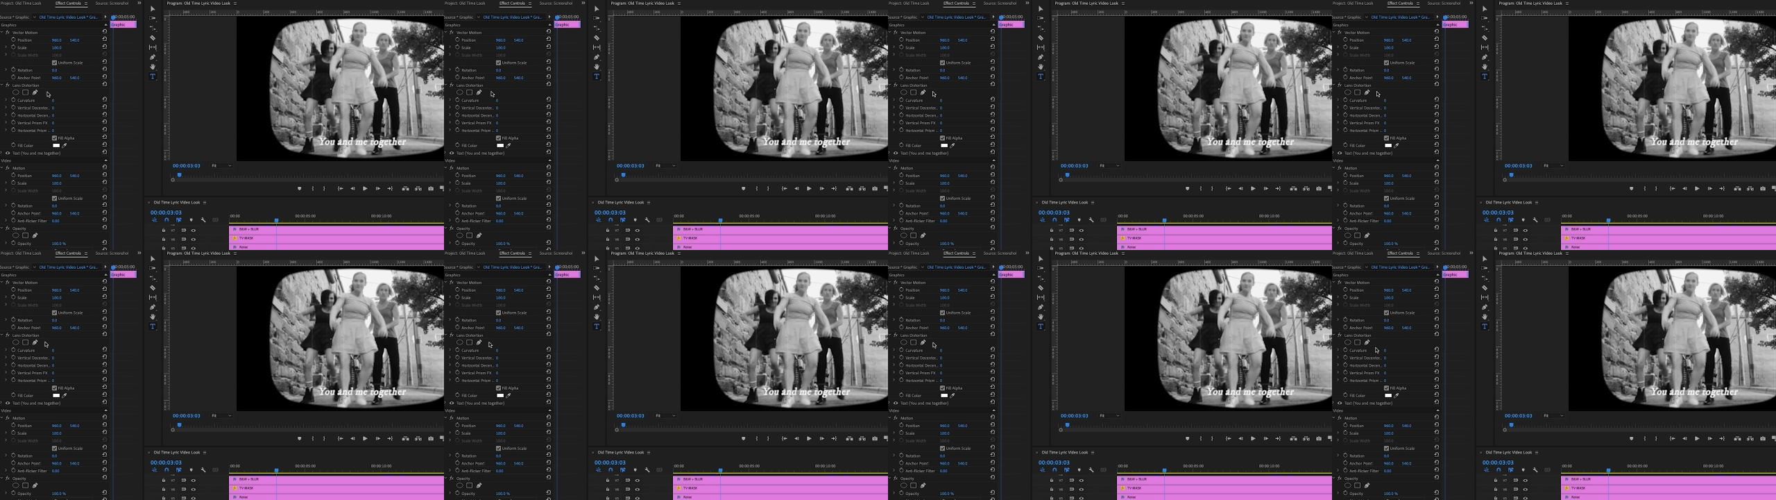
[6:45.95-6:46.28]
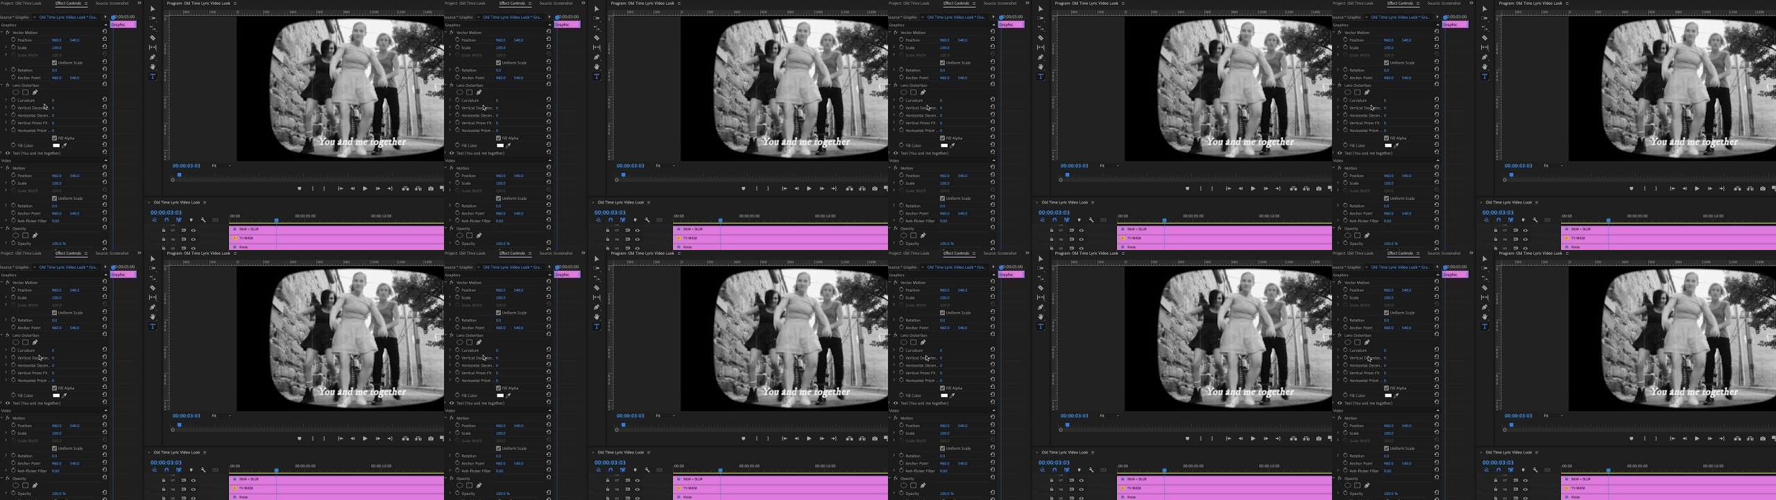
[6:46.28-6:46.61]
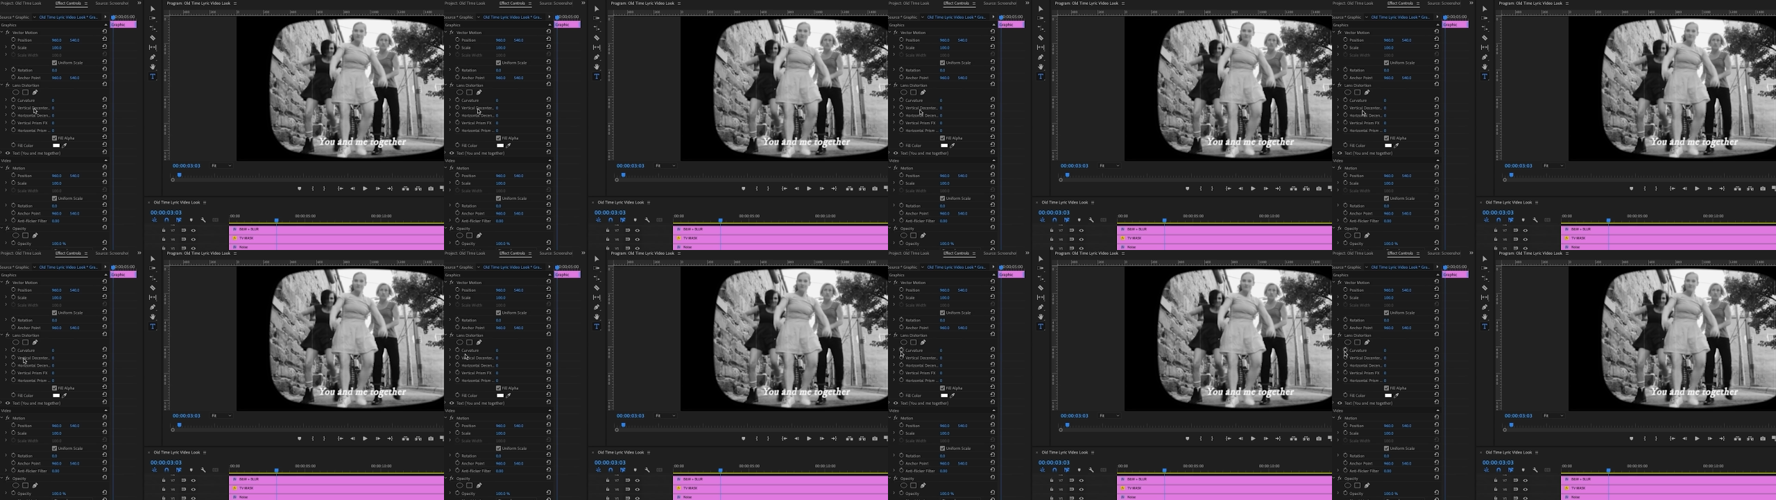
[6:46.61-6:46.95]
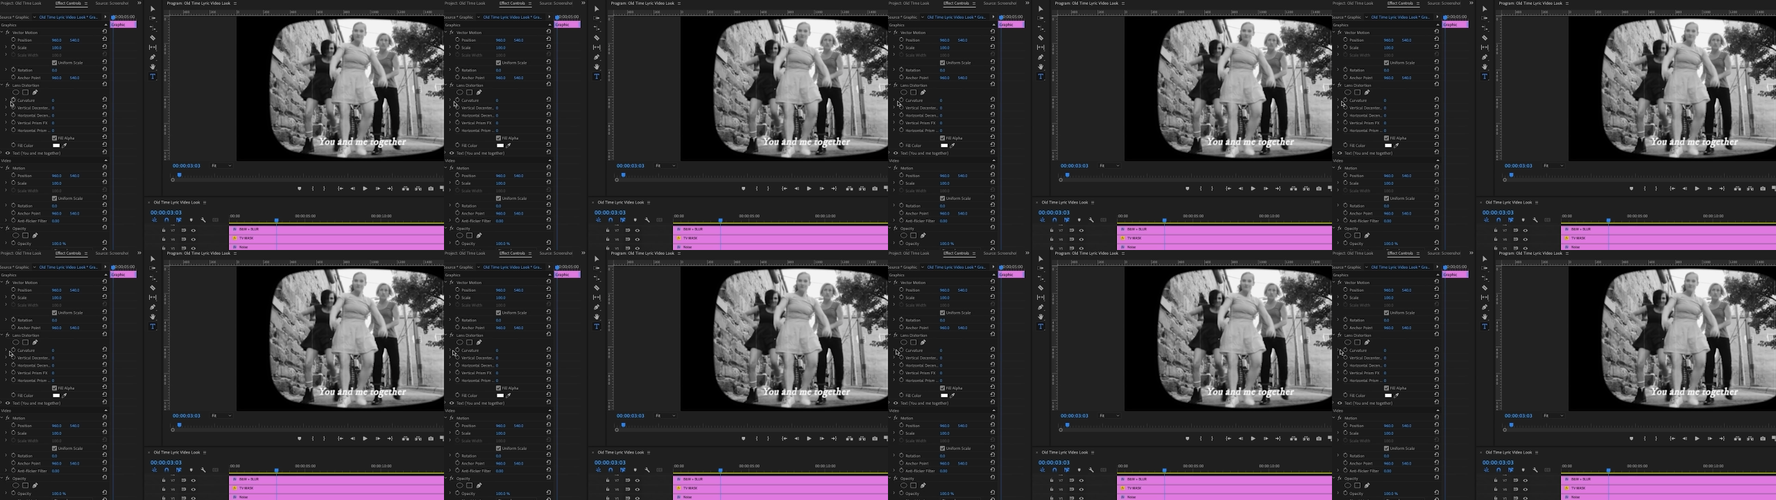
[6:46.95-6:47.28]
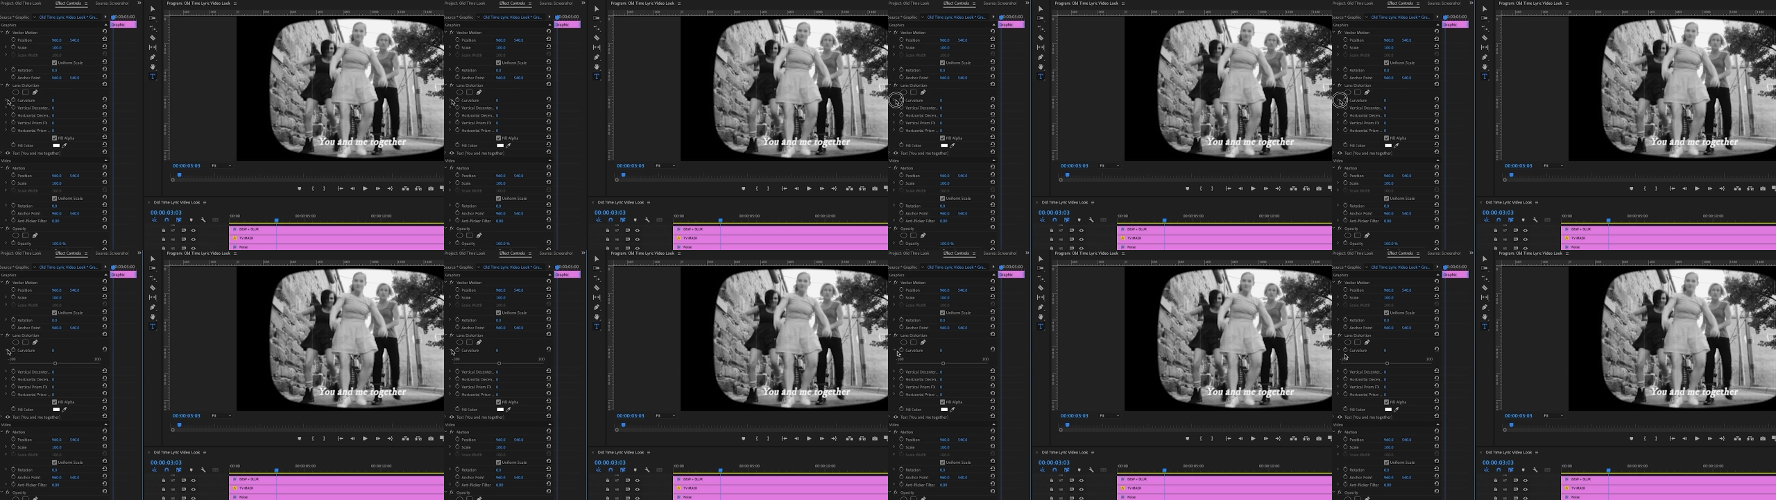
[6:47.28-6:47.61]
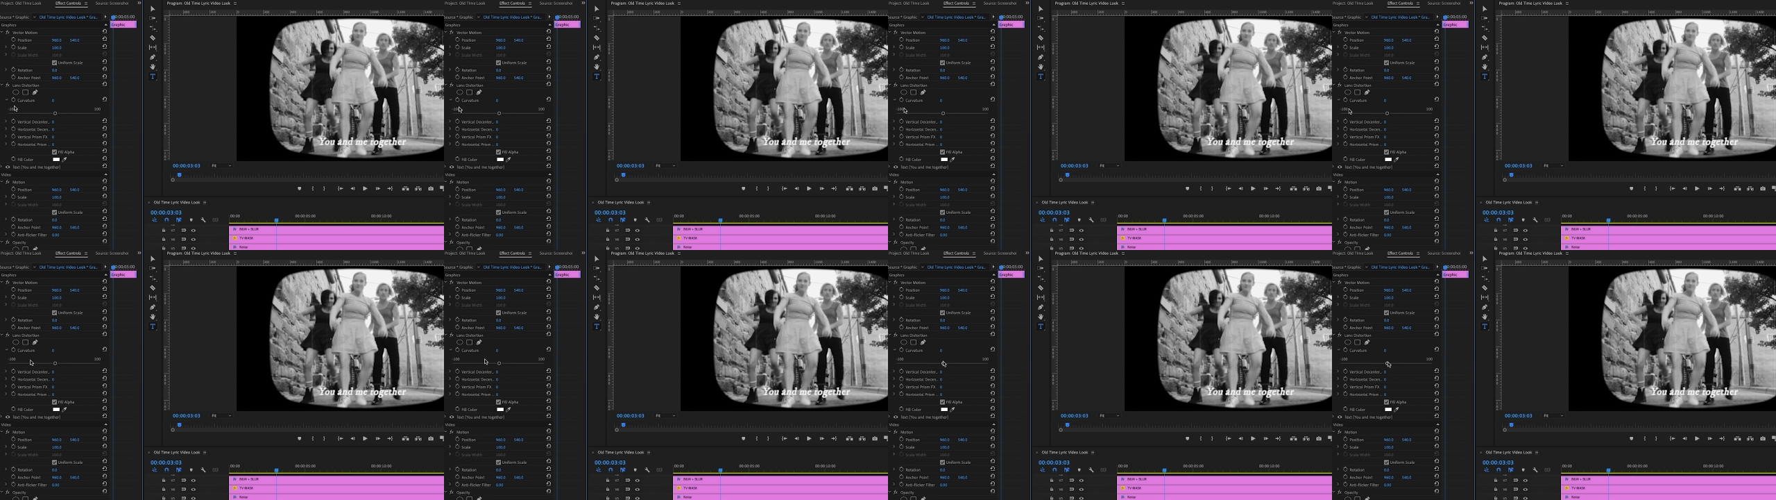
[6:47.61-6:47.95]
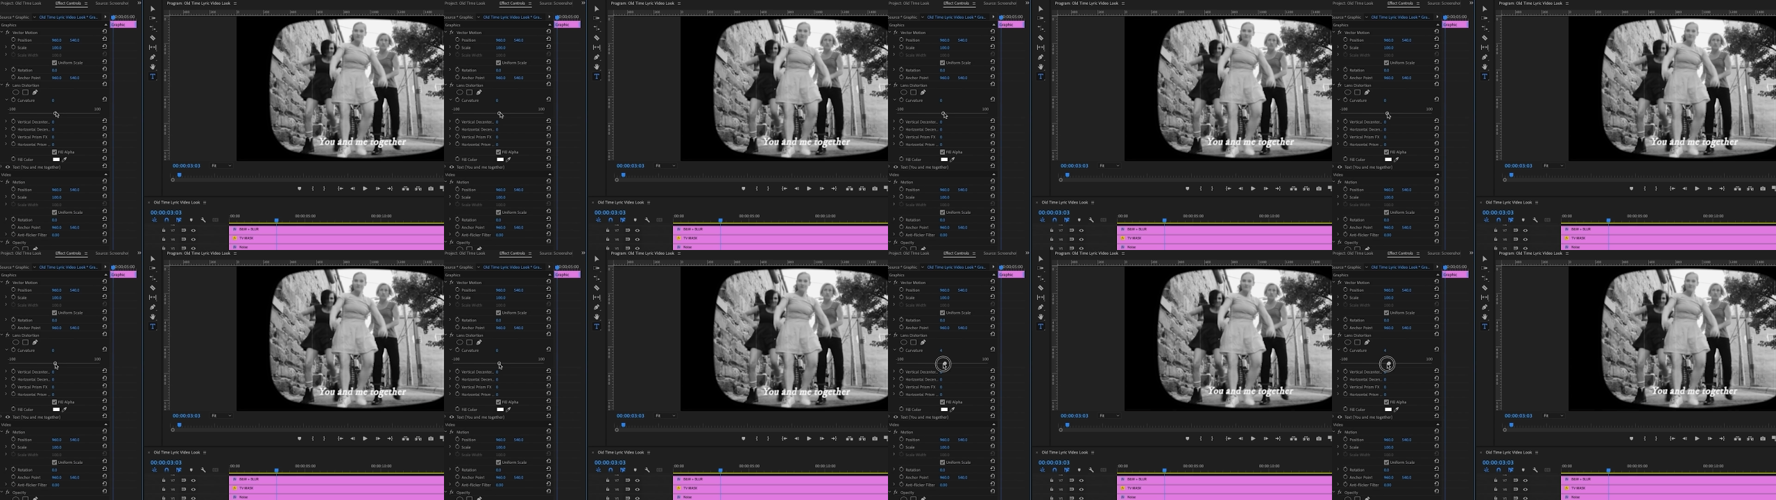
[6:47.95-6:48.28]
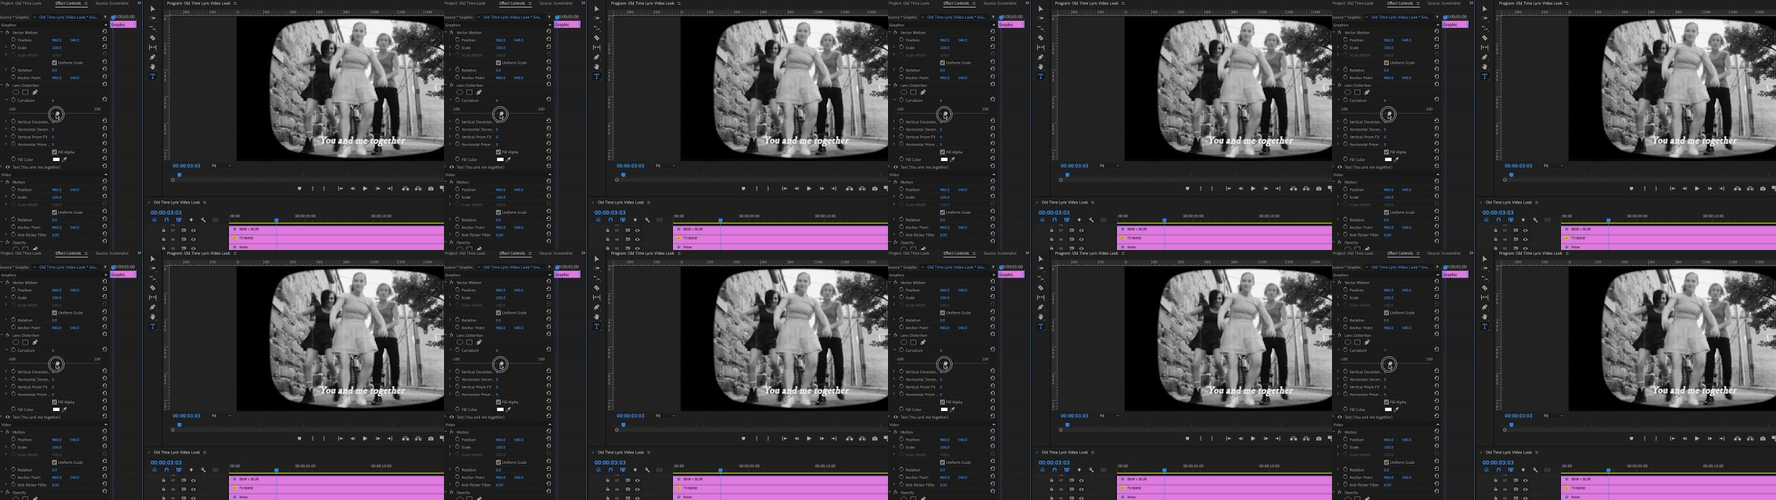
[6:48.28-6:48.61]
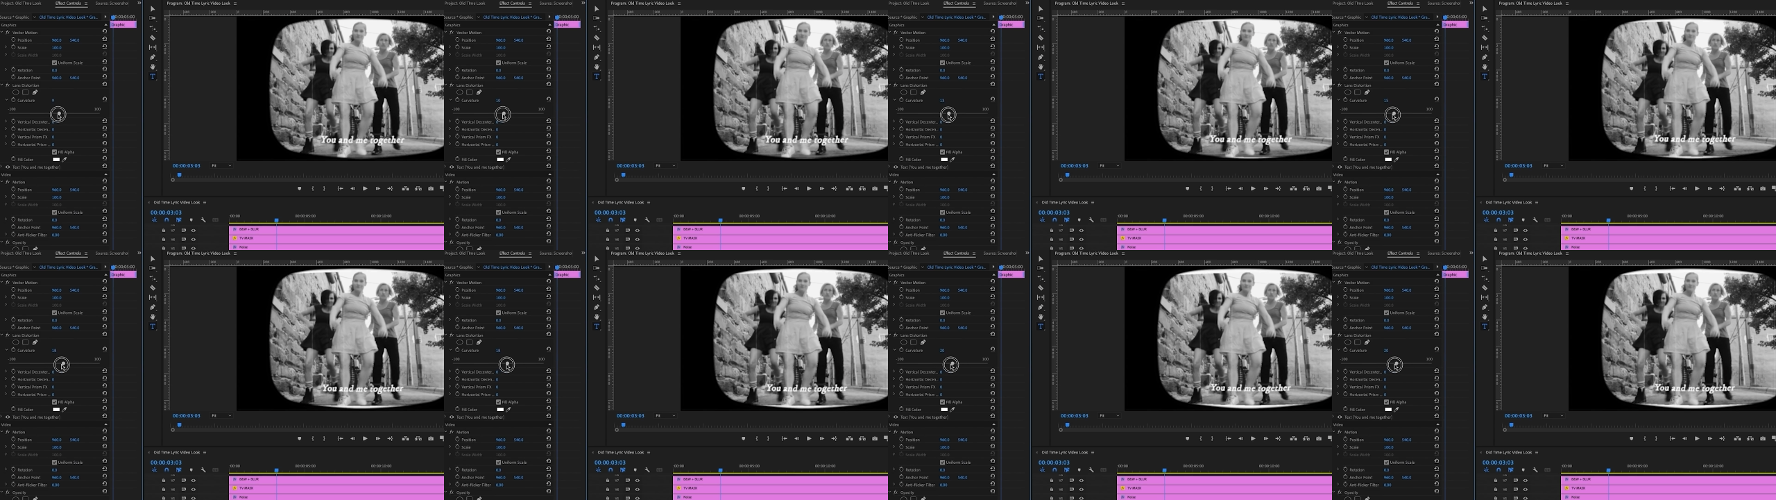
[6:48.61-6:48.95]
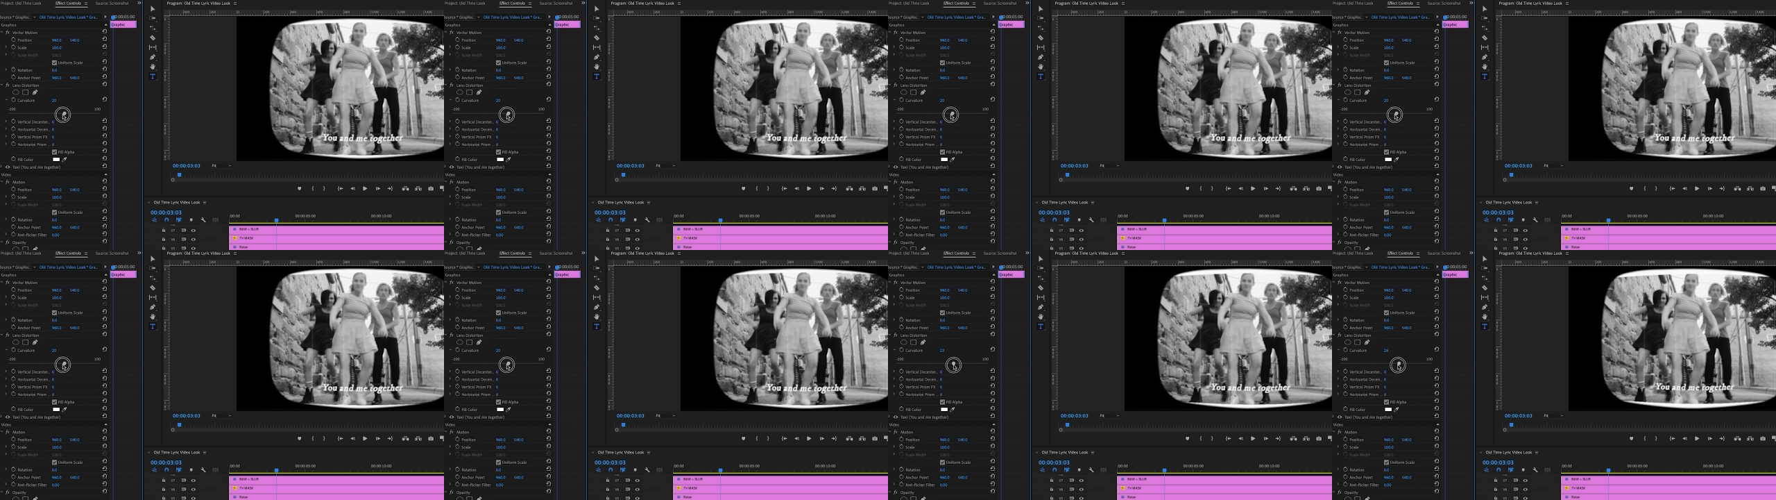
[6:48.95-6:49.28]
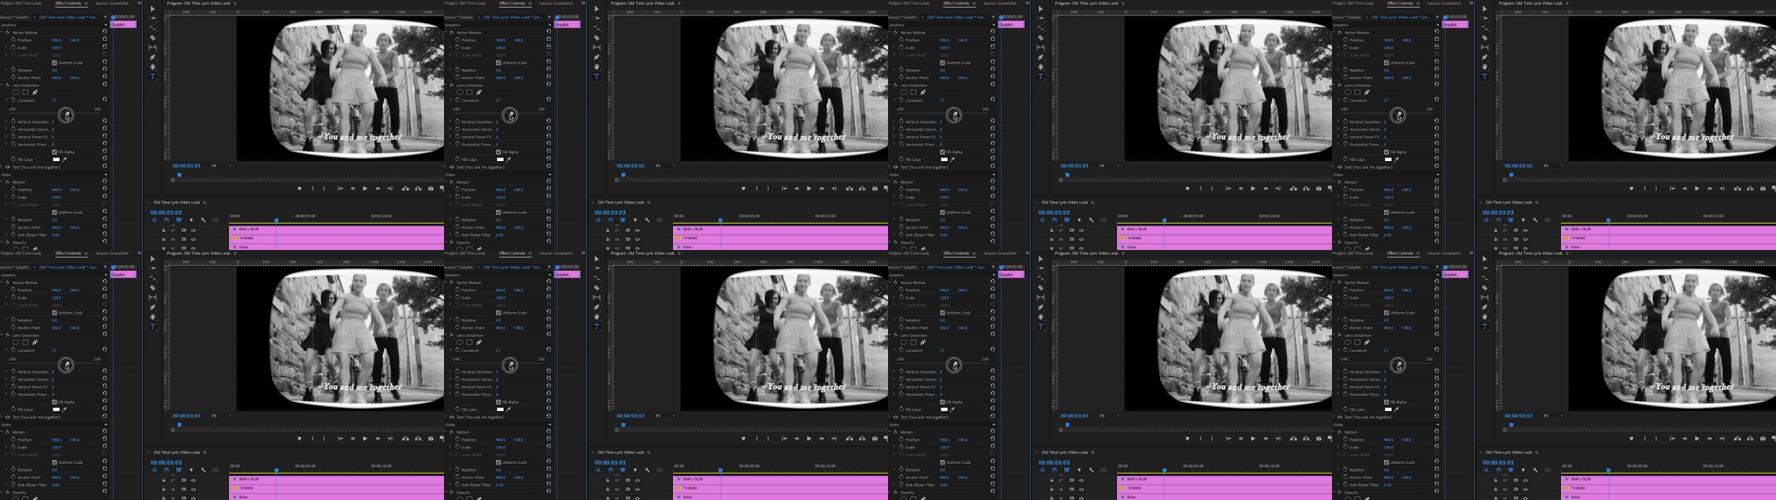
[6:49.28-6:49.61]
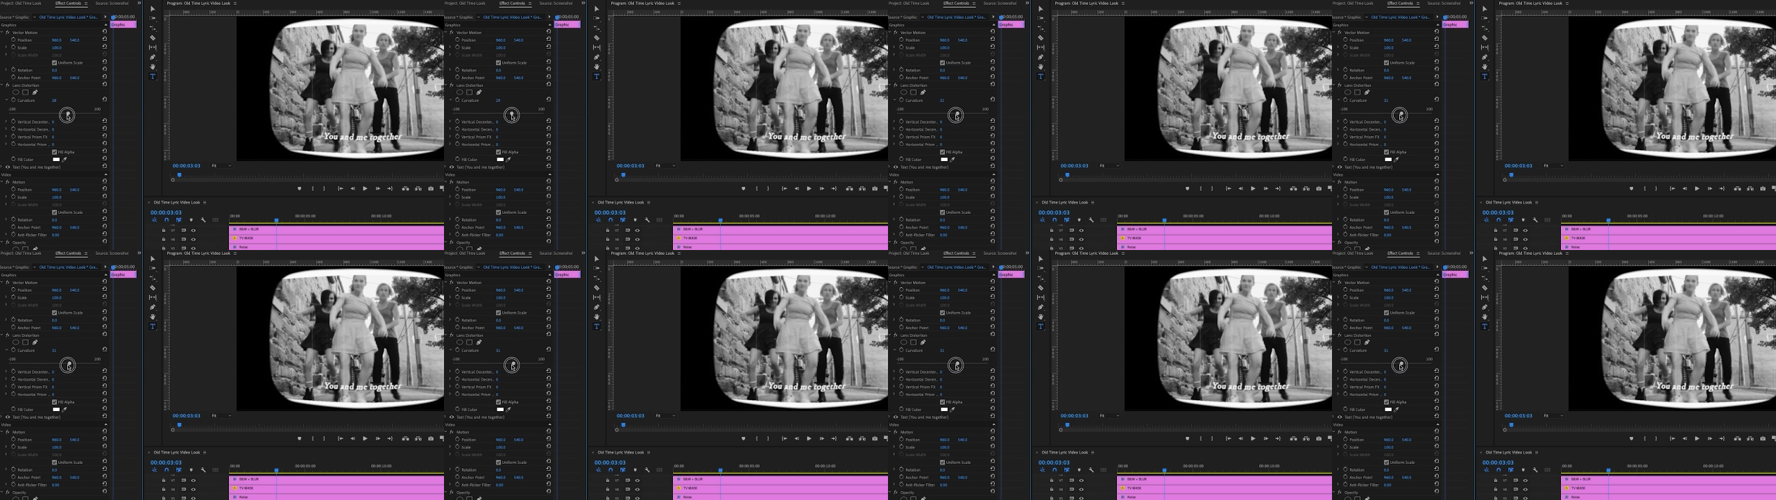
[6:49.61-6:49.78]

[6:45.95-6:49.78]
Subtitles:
Nobody's mouth can be seen.